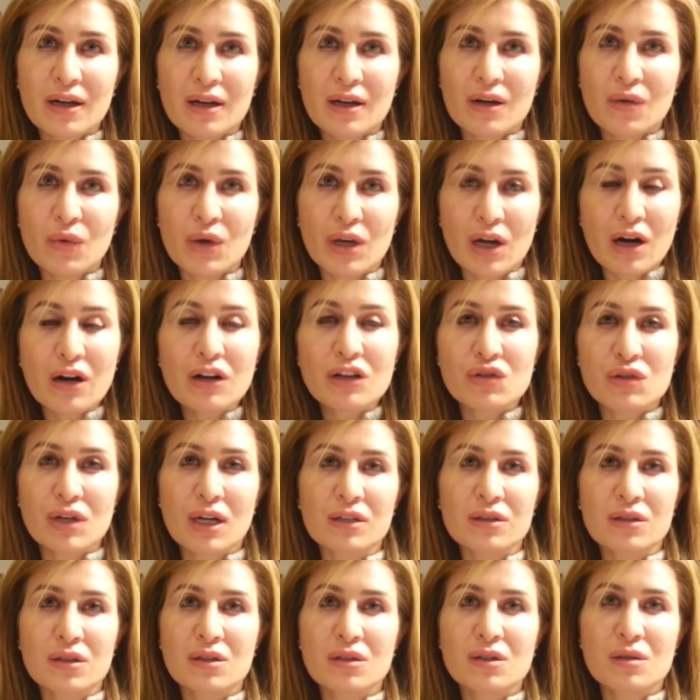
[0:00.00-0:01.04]
Uh, we are
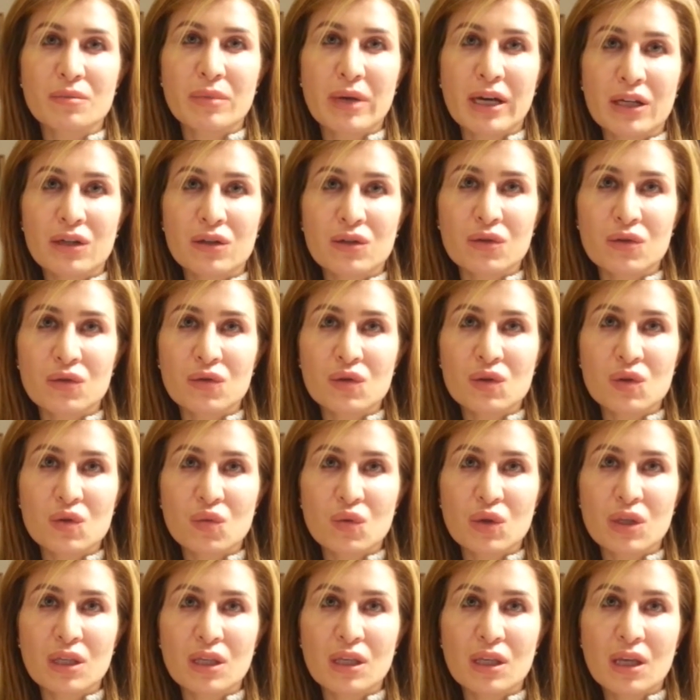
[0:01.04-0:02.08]
attracted to bad news.
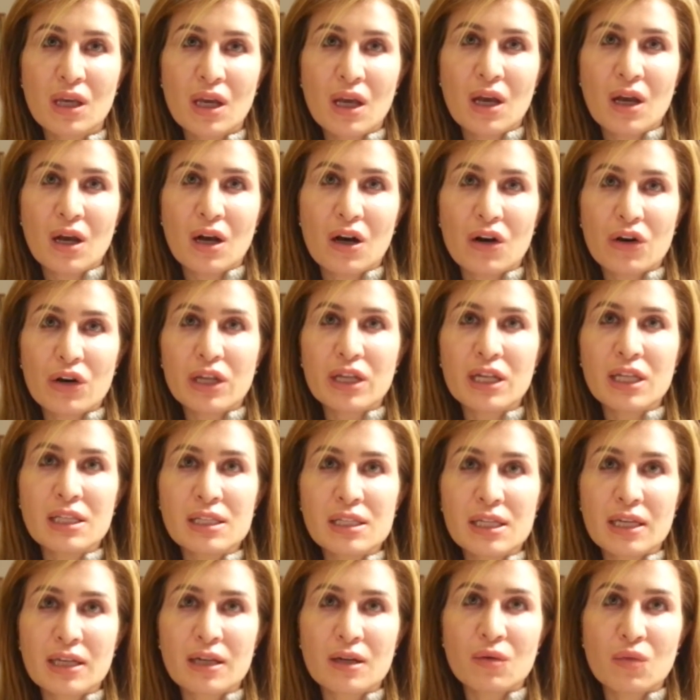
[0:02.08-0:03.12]
We are
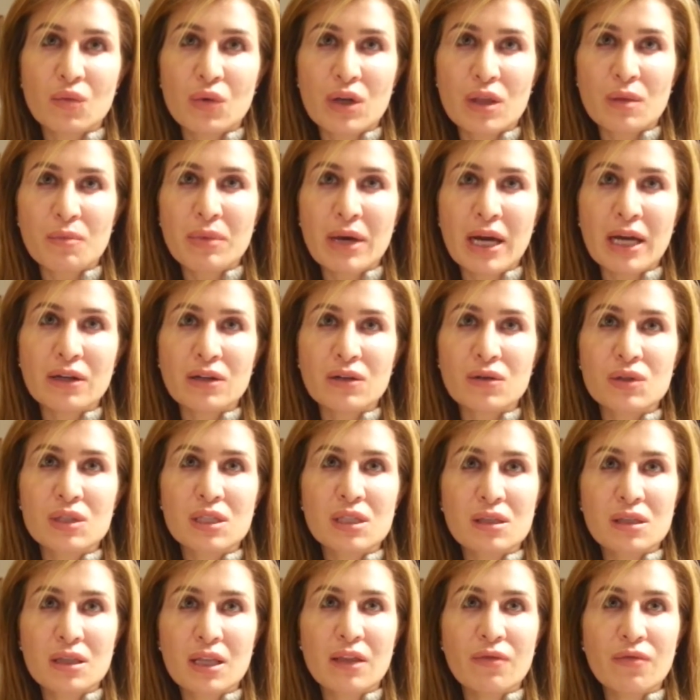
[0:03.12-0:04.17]
inundated with bad news,
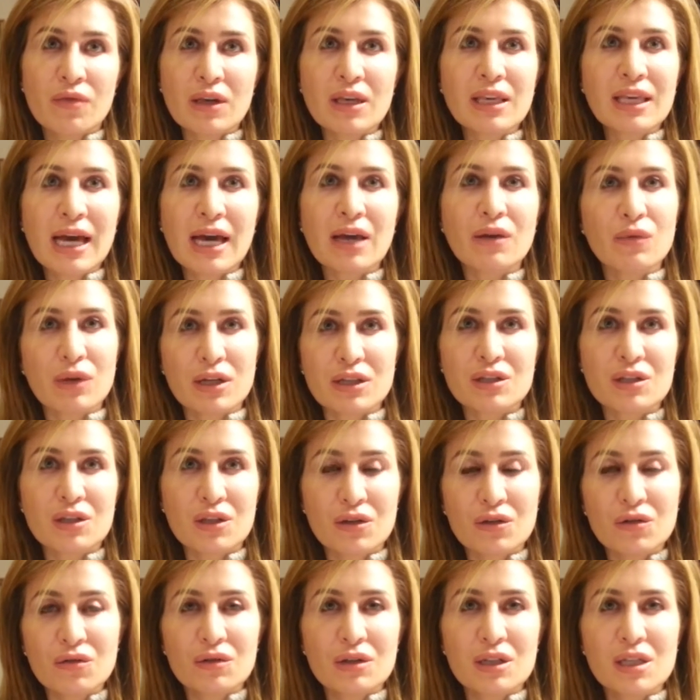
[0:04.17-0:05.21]
and then the cat rescue.